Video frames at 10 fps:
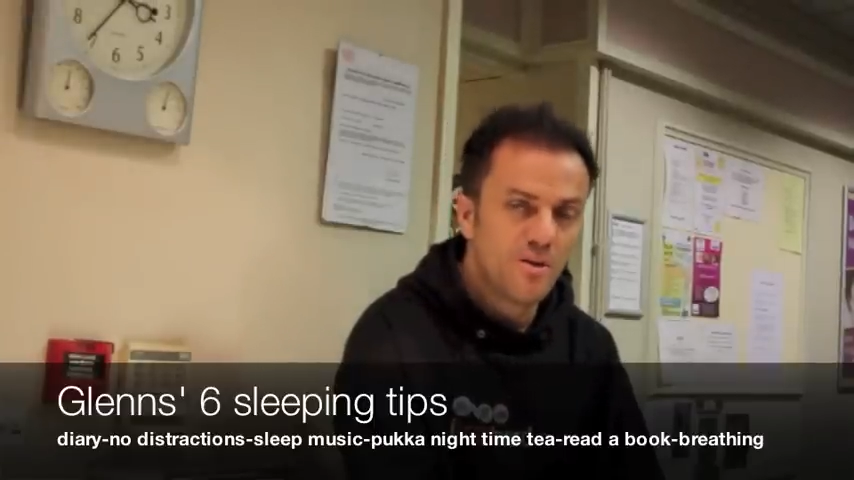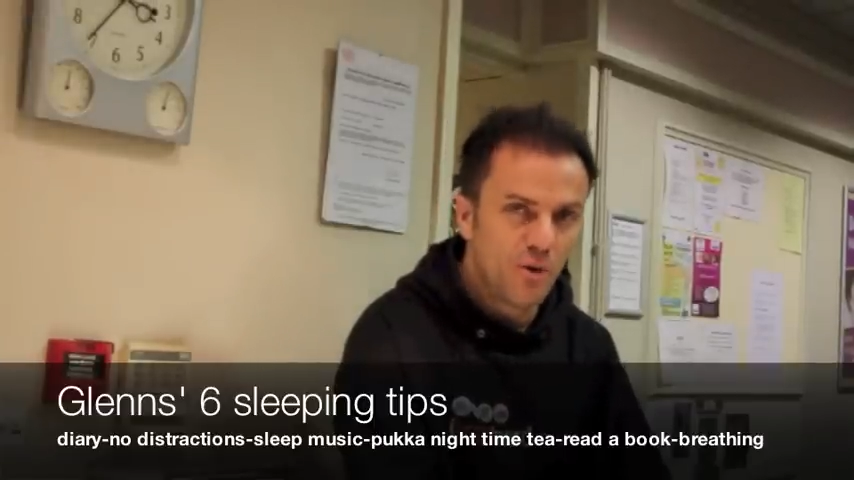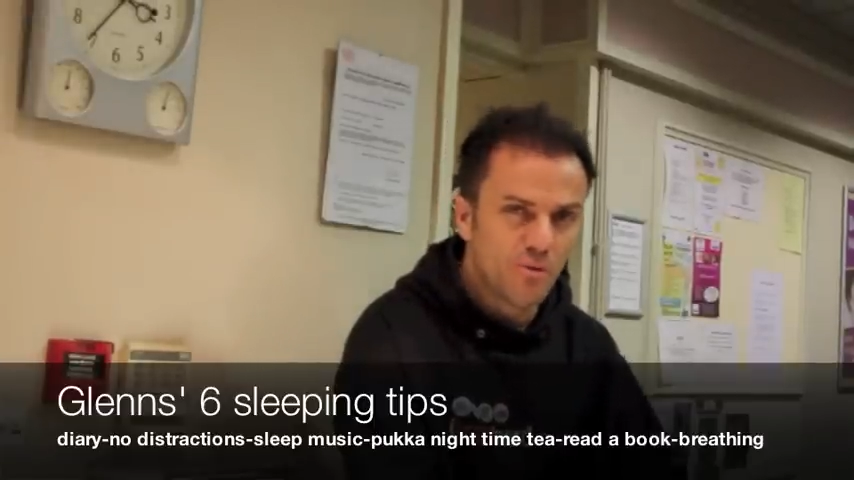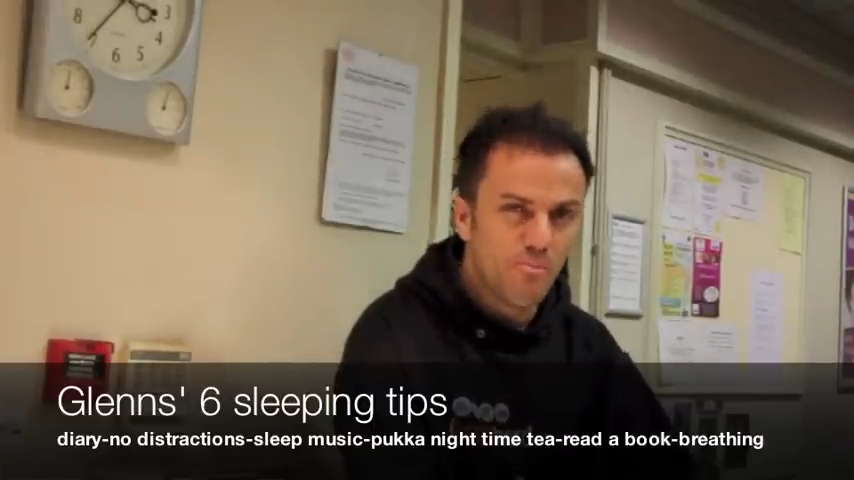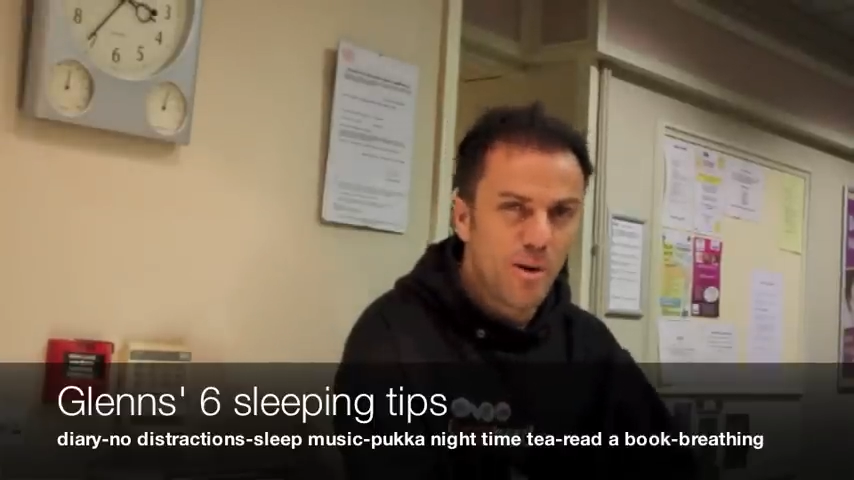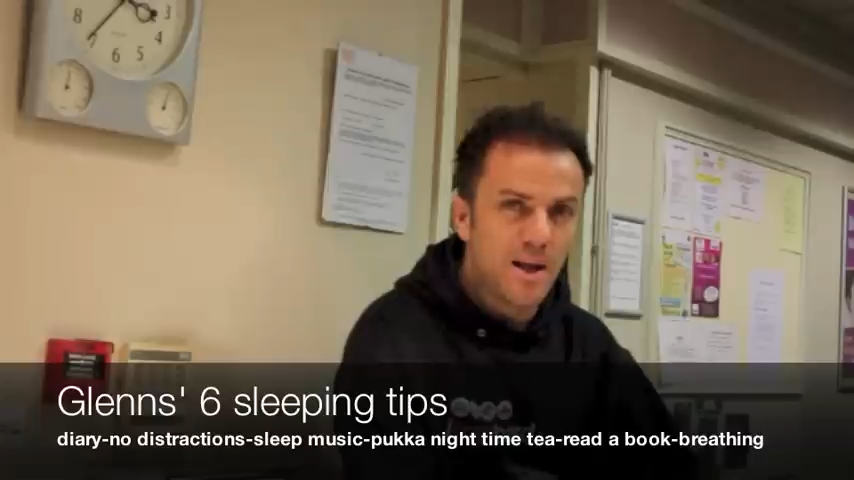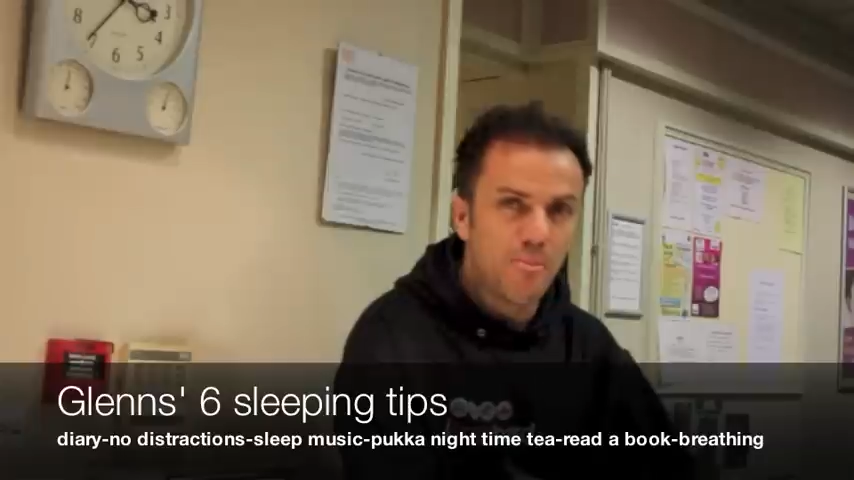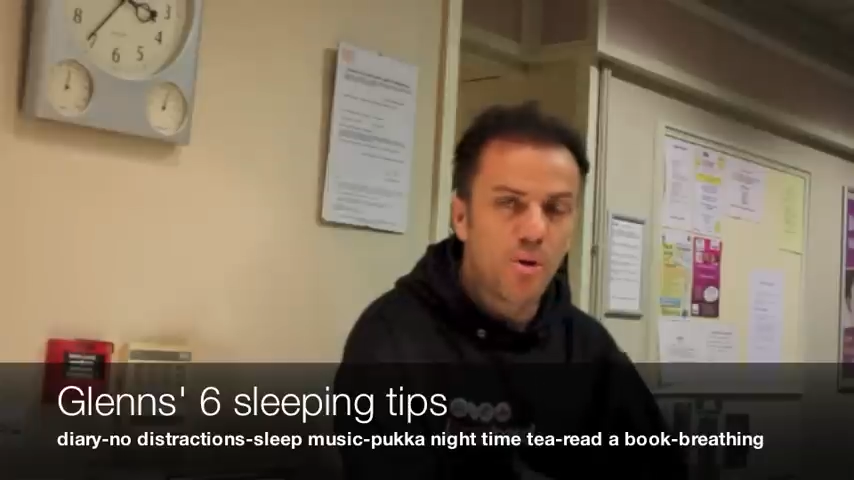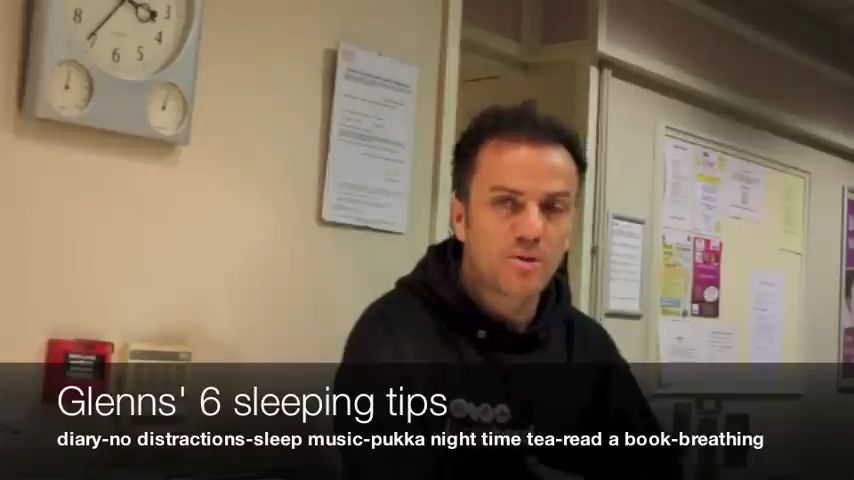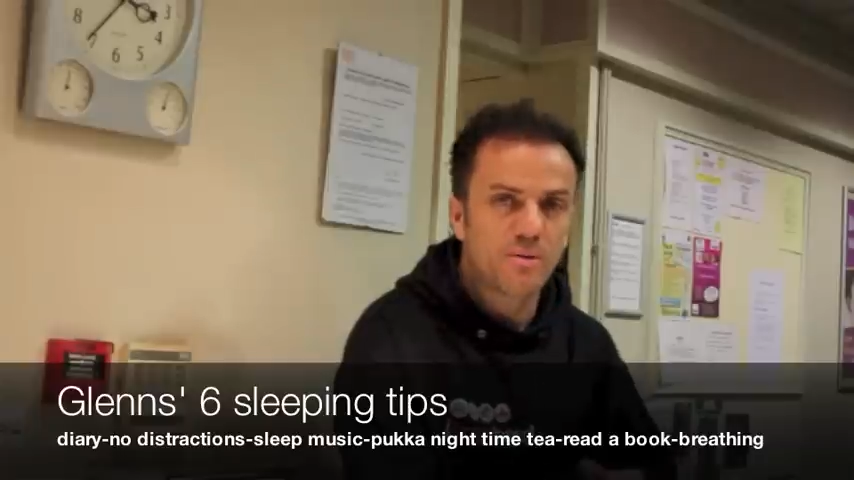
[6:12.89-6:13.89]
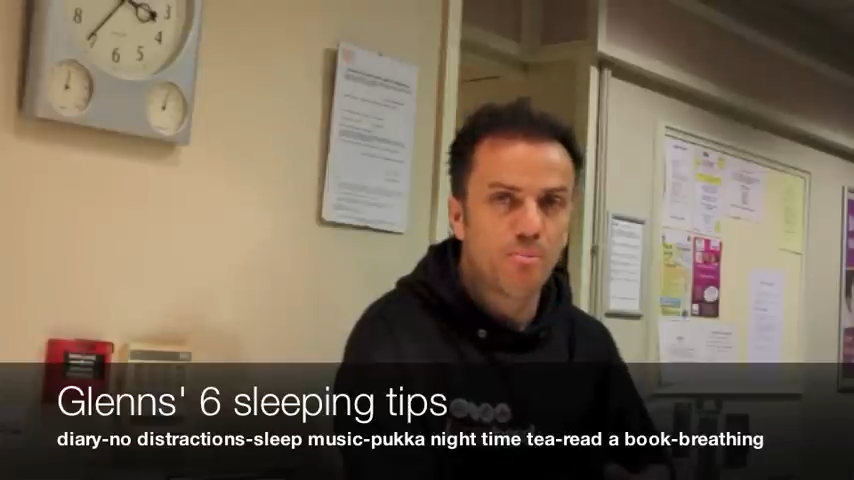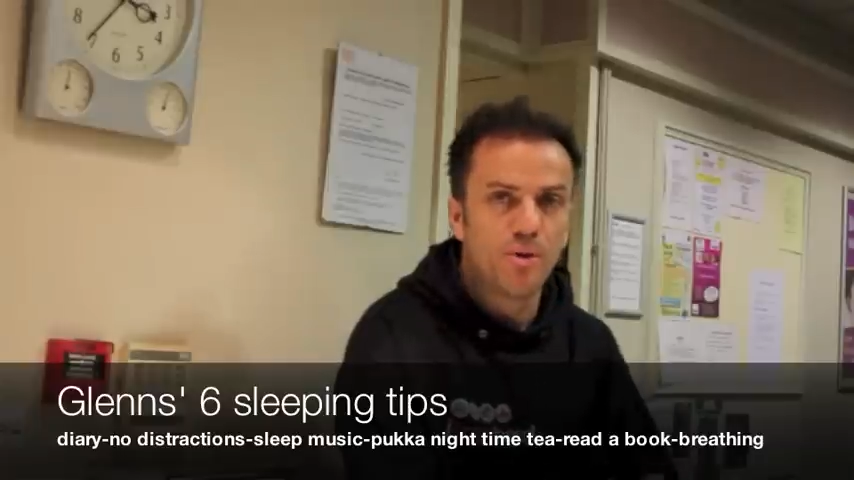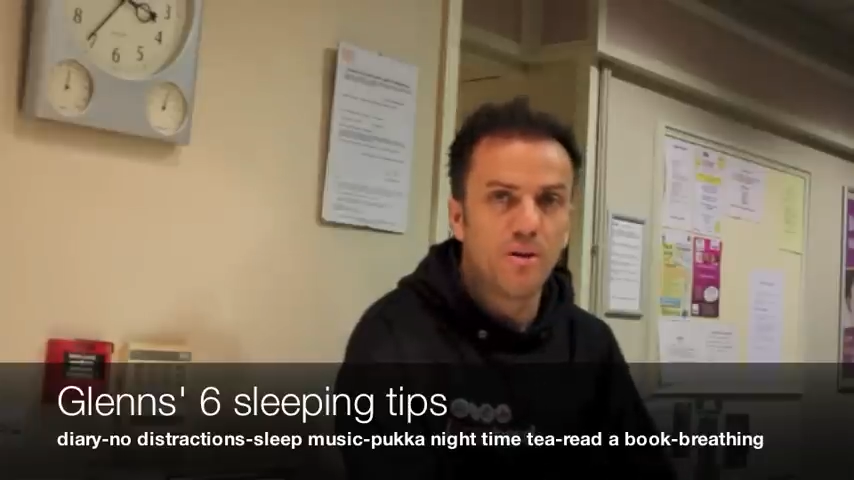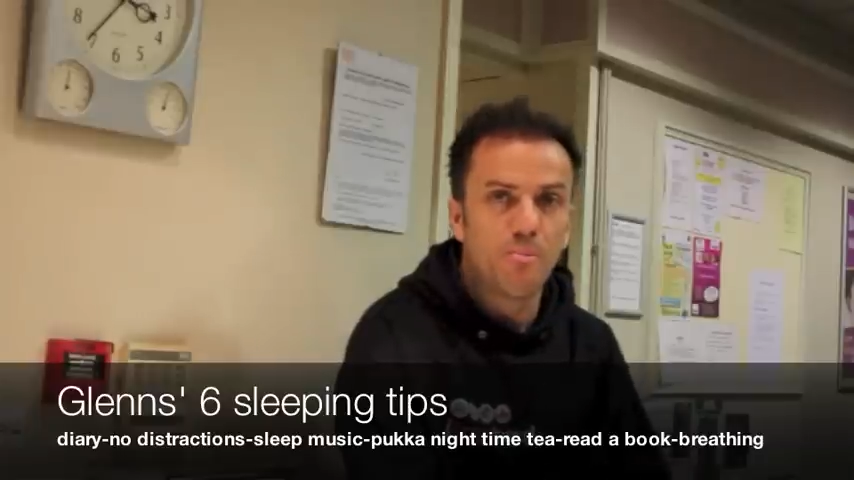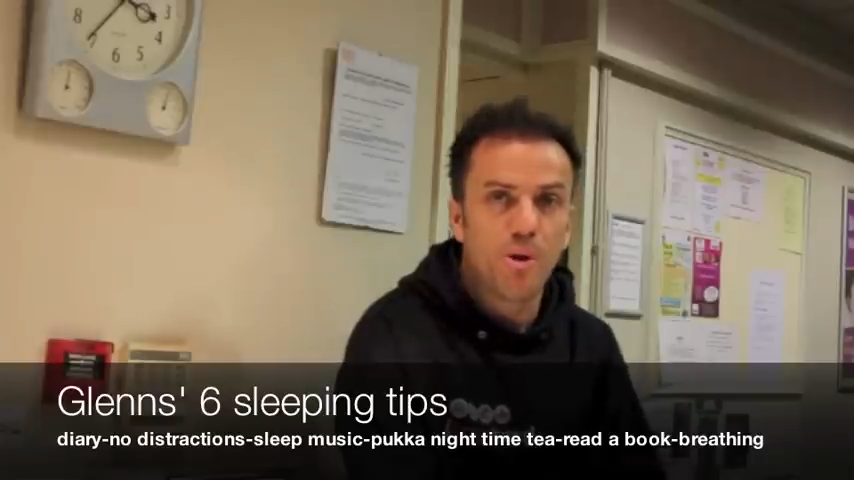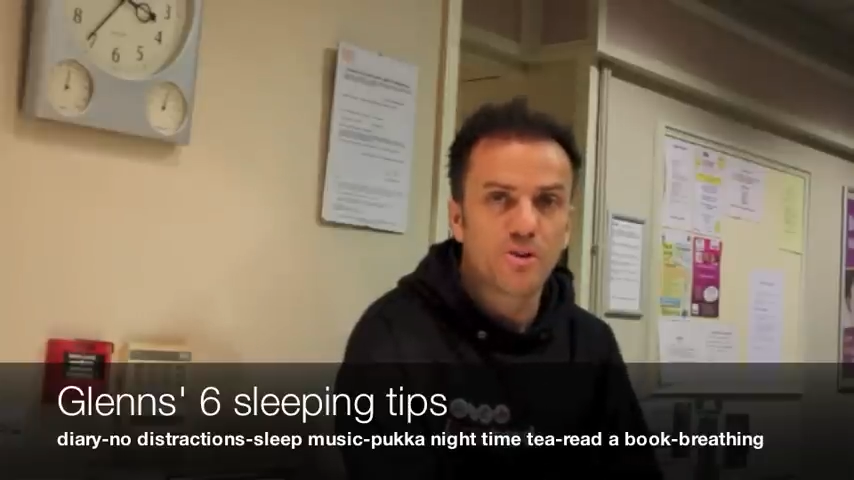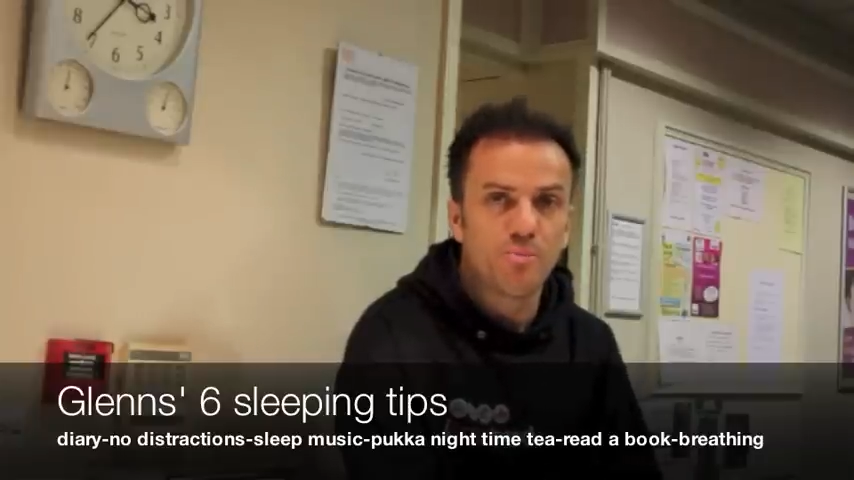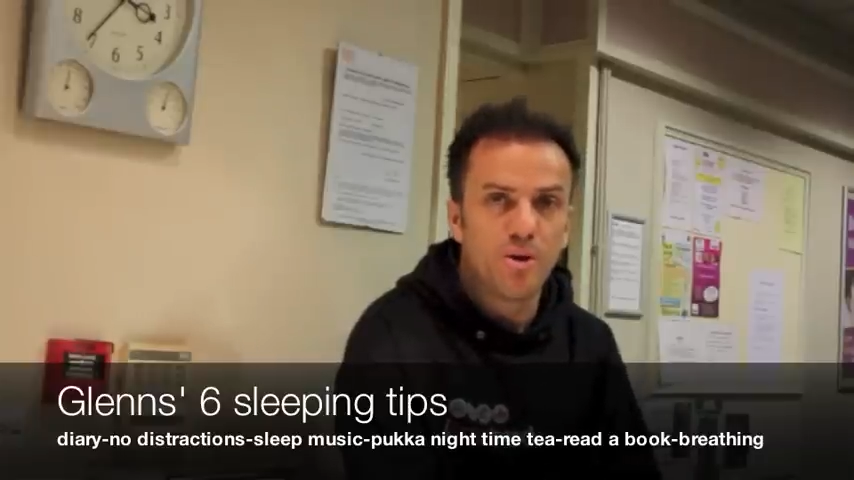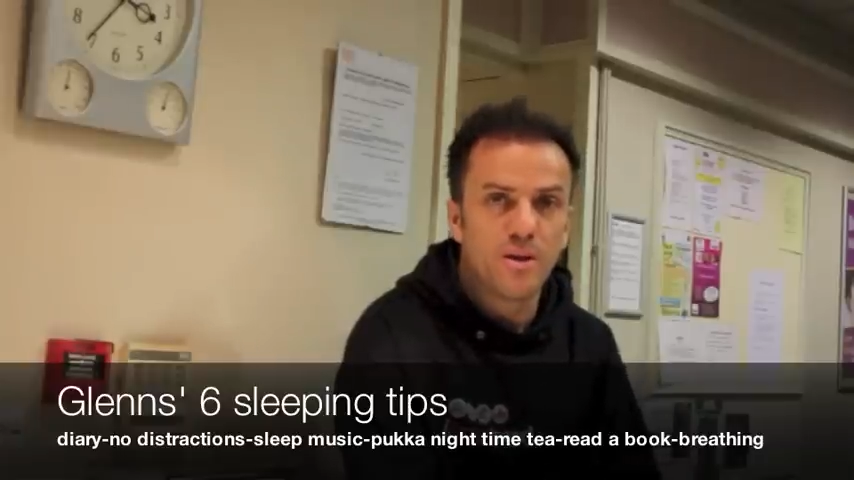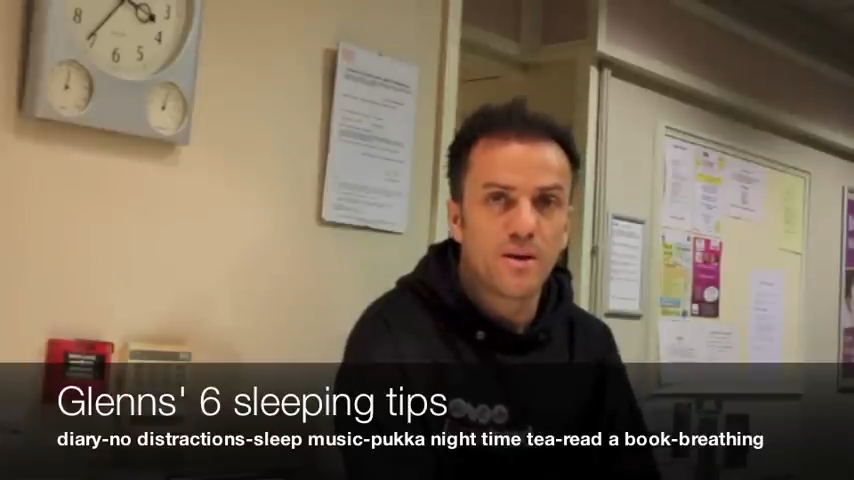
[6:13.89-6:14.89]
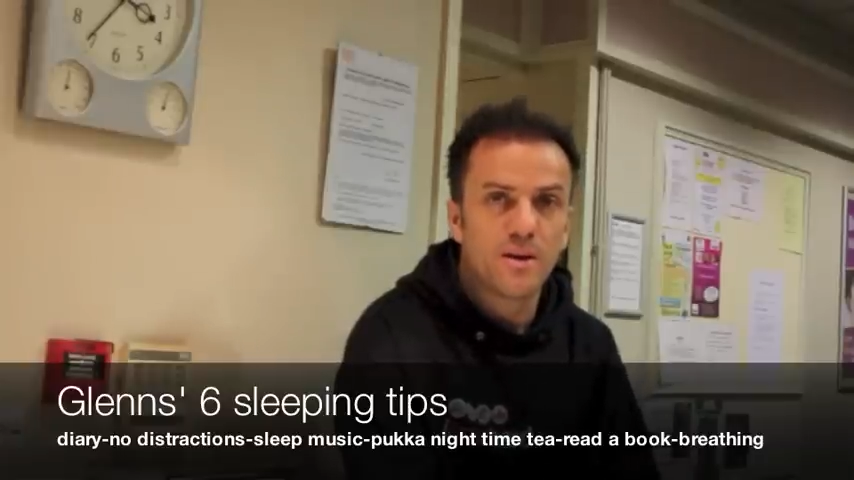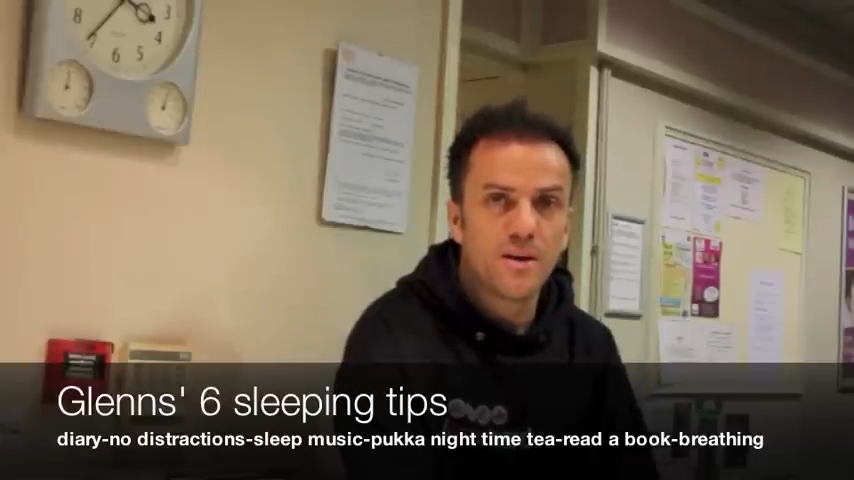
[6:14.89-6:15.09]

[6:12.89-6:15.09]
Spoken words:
or some belly box breathing.